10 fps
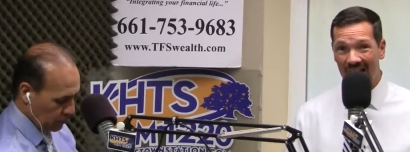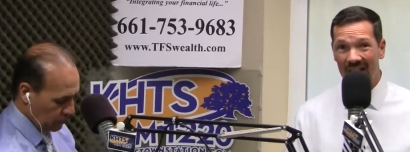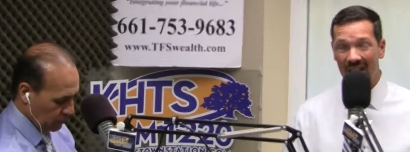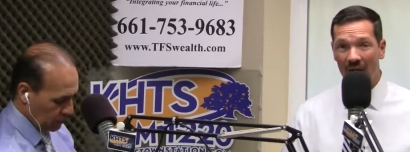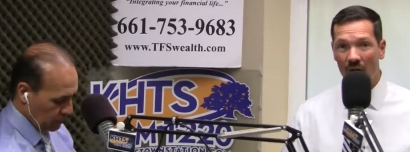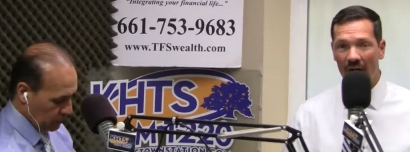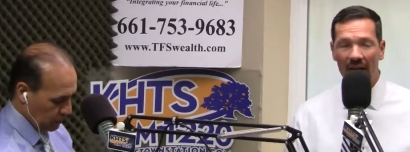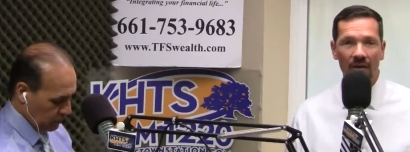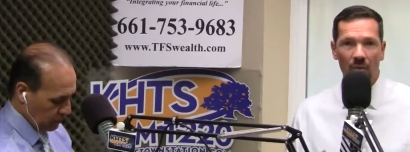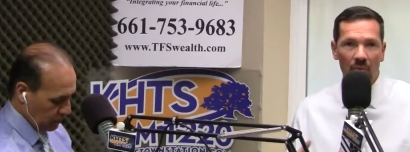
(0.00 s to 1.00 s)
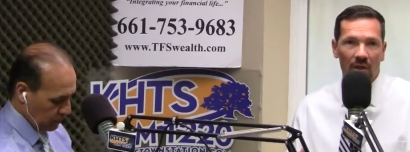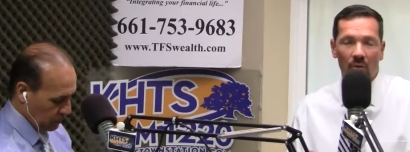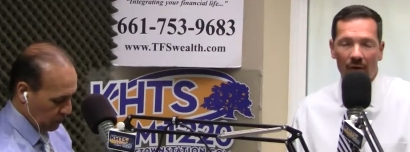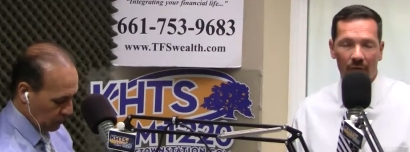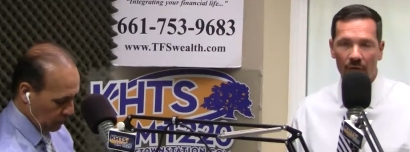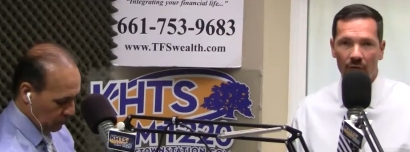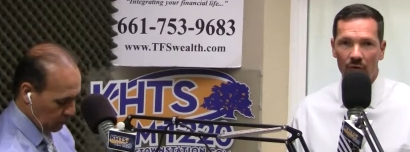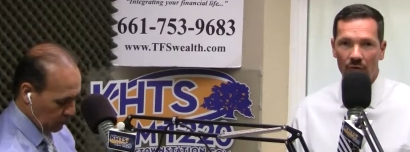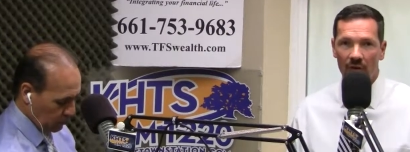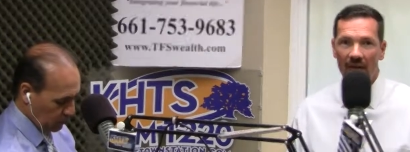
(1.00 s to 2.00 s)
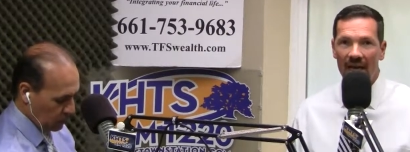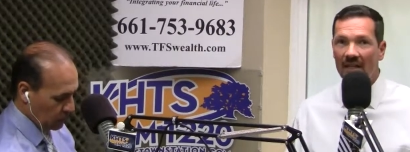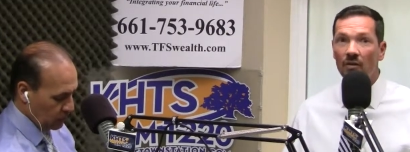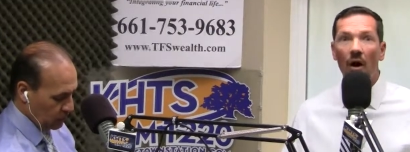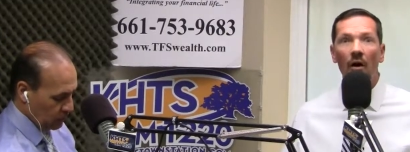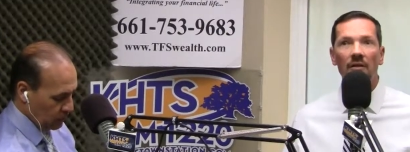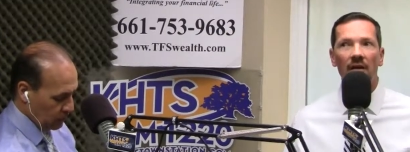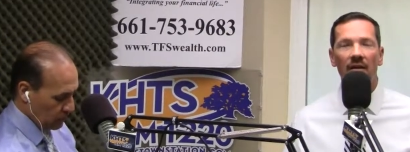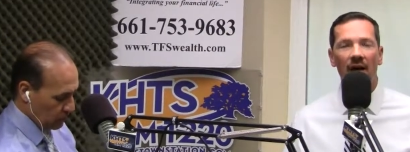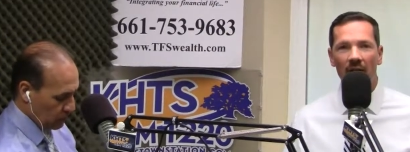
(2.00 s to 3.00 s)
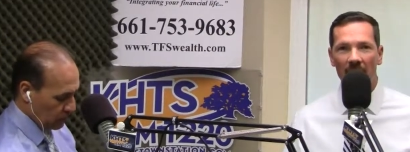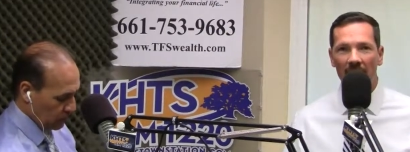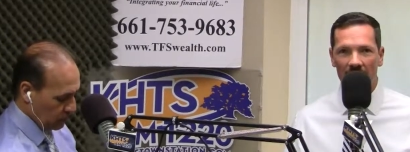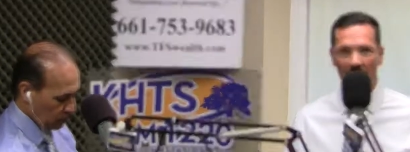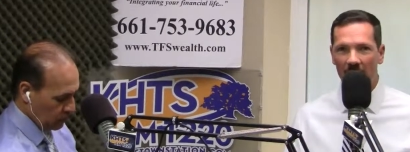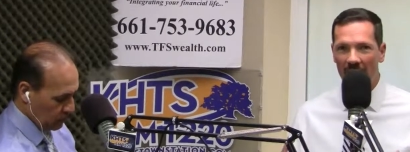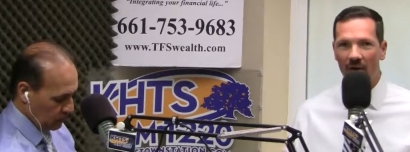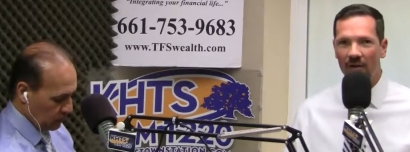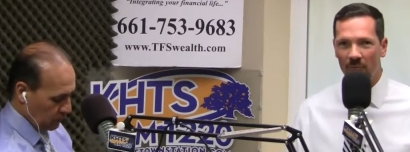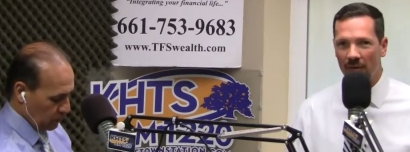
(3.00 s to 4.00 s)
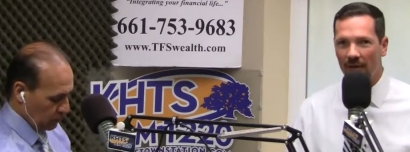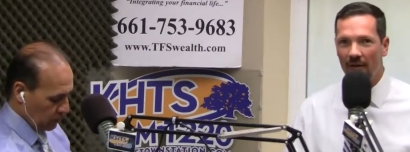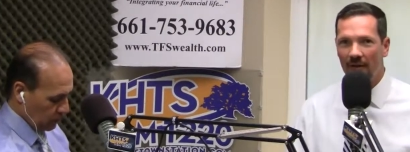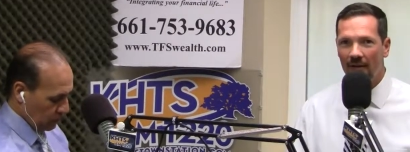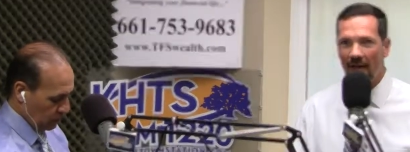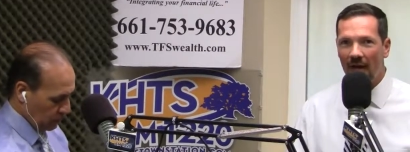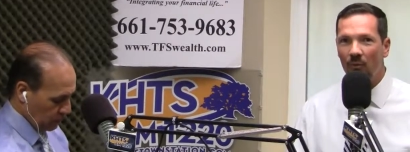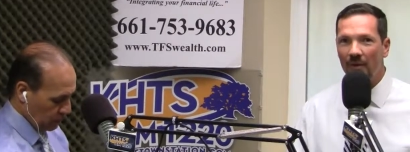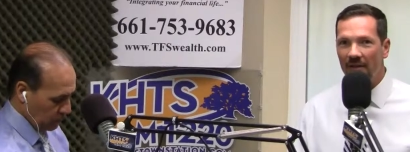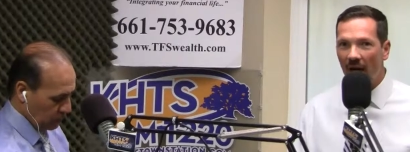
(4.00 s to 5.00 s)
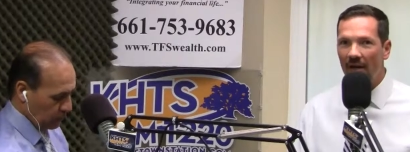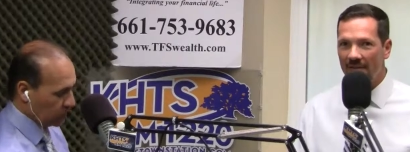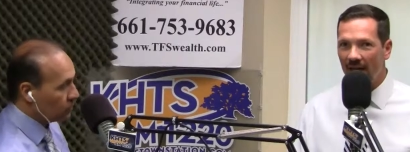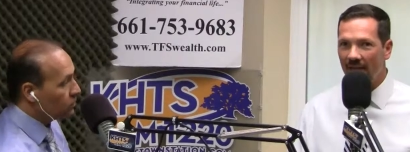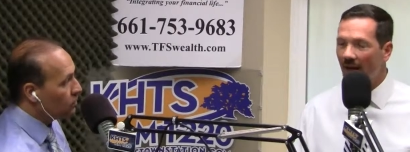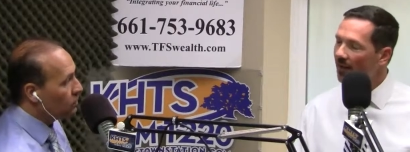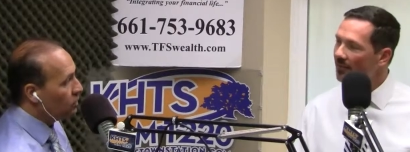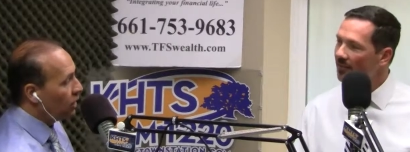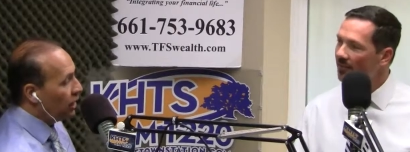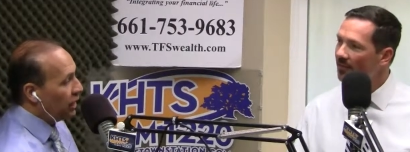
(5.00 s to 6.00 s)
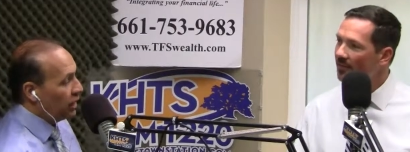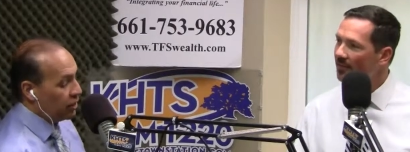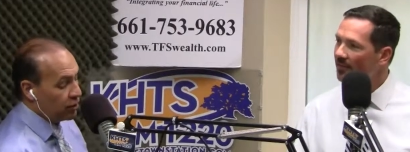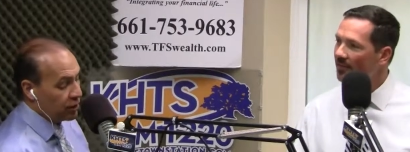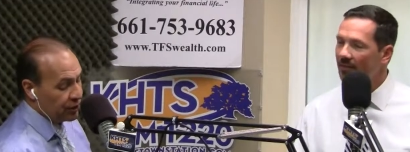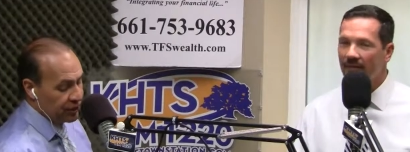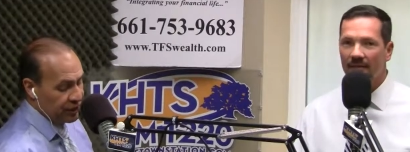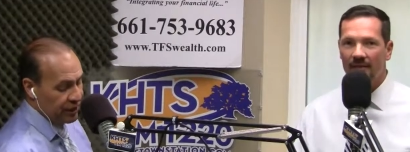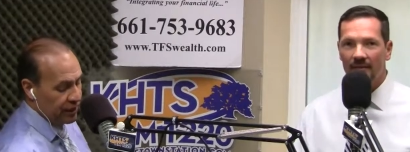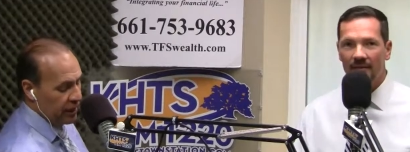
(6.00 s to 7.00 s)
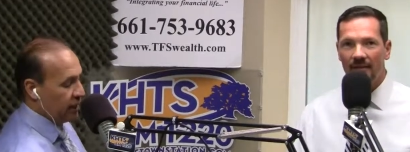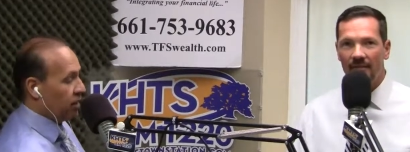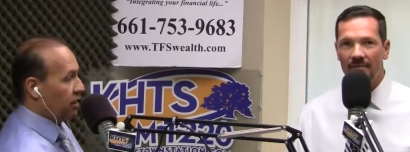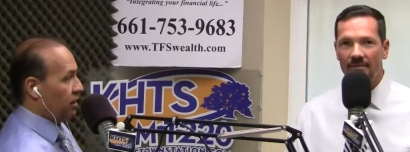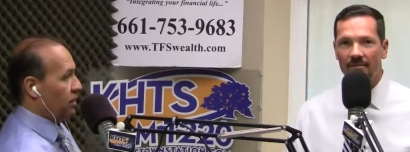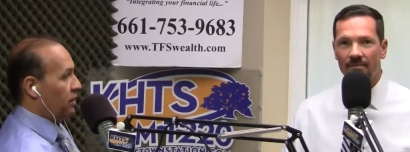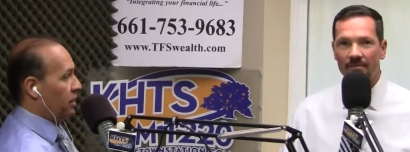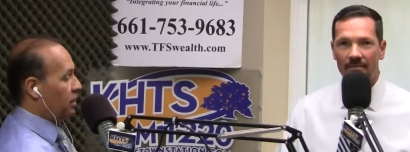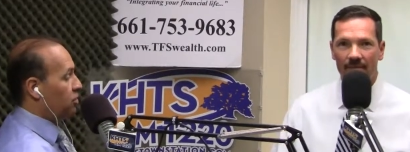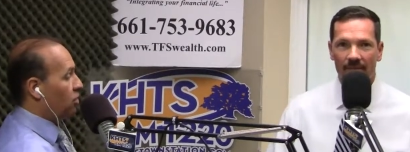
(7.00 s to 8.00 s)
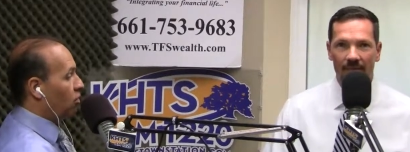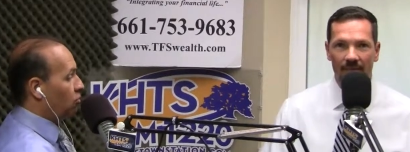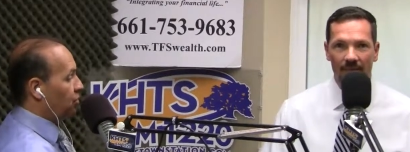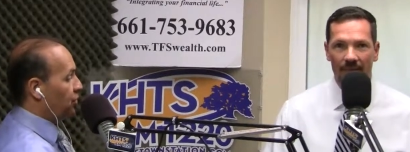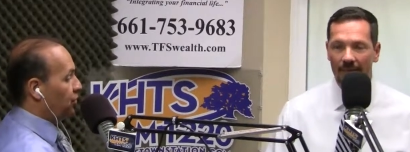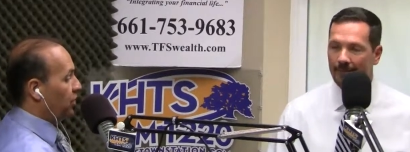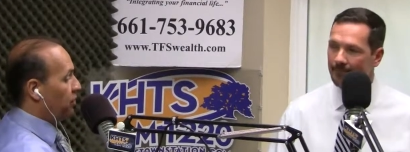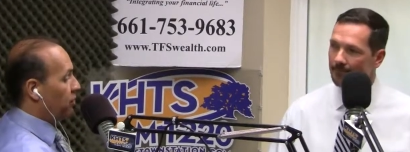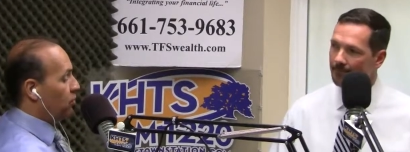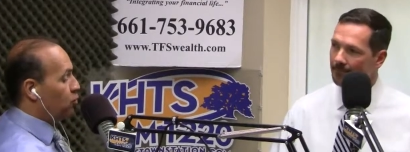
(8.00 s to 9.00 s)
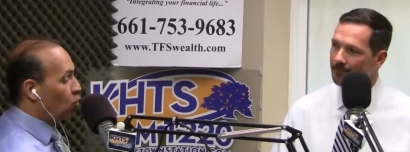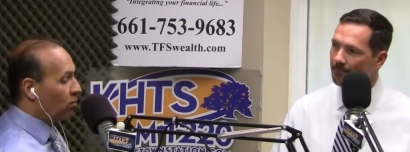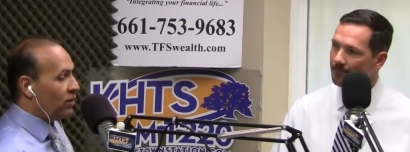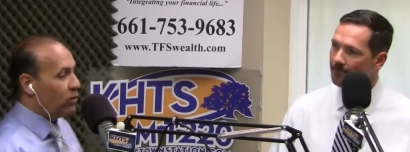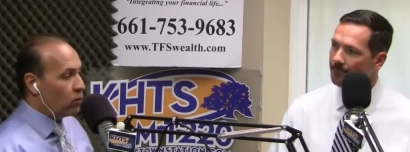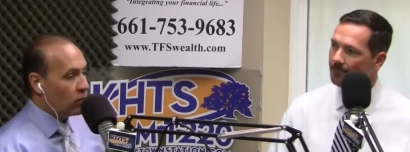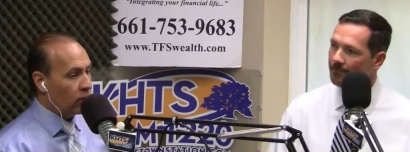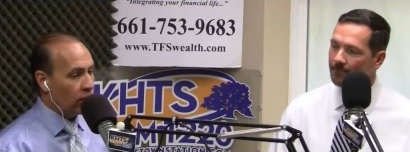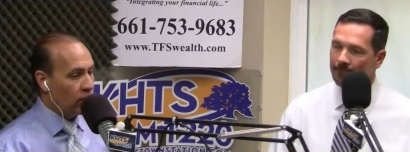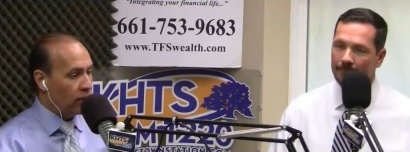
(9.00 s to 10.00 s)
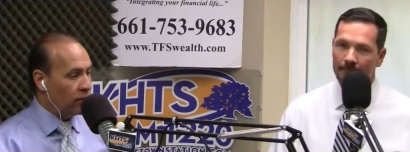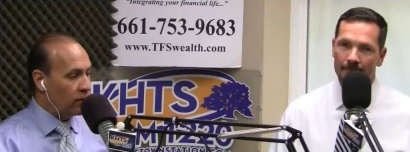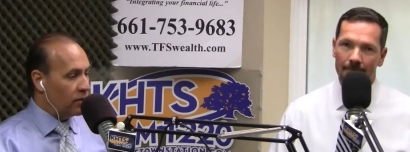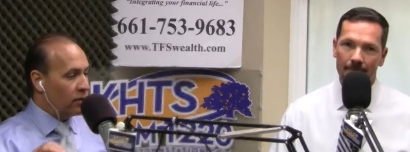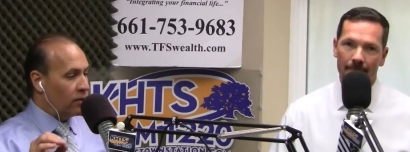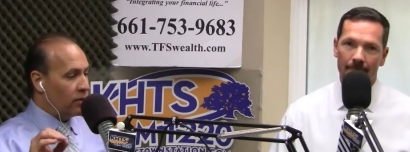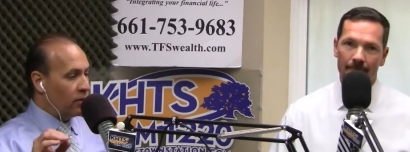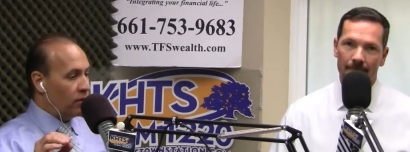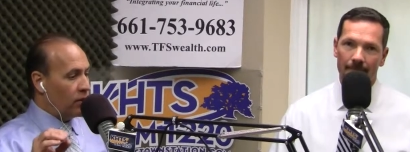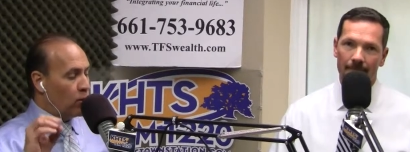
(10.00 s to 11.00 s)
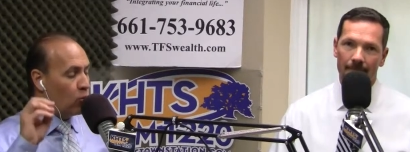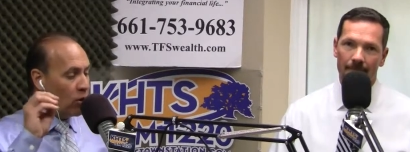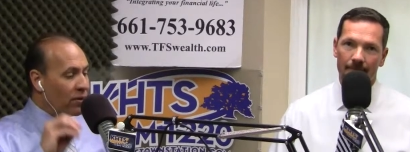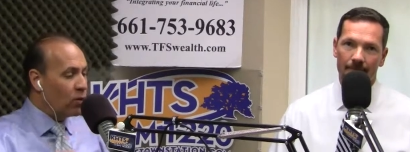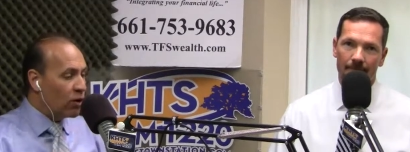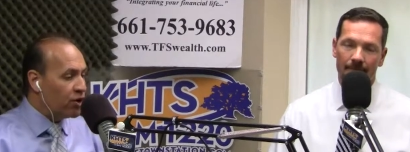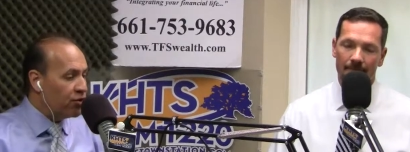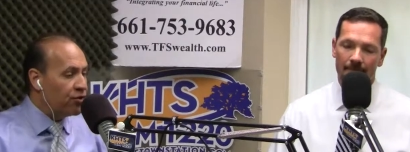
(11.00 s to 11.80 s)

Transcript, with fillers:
Speaker 1: kind of low, and you're putting away for your future. And it's all done automatically. I mean, how can we how can we not take that?
Speaker 2: Yeah, you're going to see that uh, that the dollars that you get normally, uh, normally what you're